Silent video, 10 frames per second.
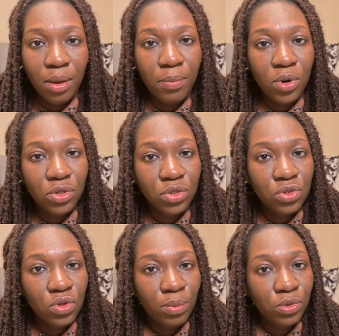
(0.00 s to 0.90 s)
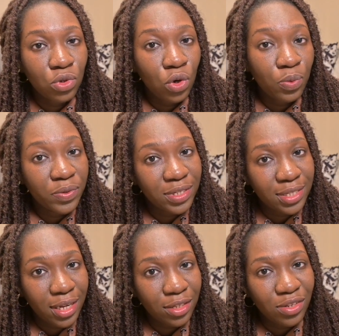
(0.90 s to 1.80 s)
But some don't come with
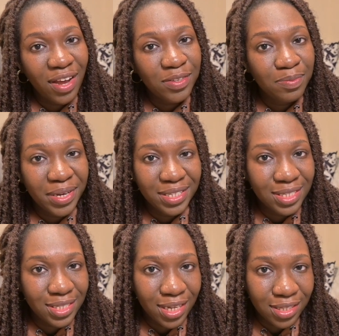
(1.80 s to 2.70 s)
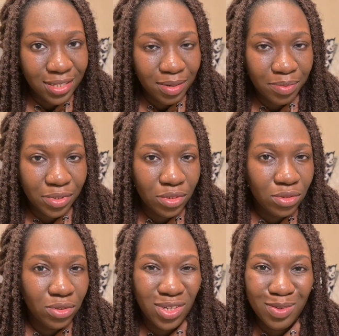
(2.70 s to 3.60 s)
stand. You have to buy the stand separate.
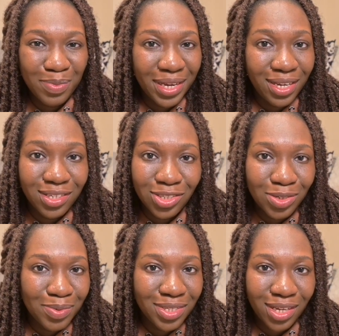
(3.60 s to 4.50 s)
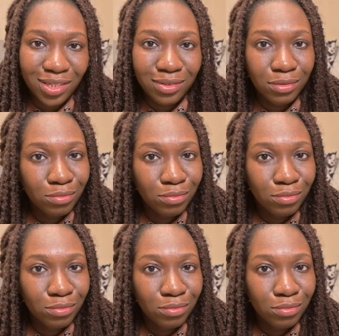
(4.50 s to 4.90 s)
So just buy any cheap stand.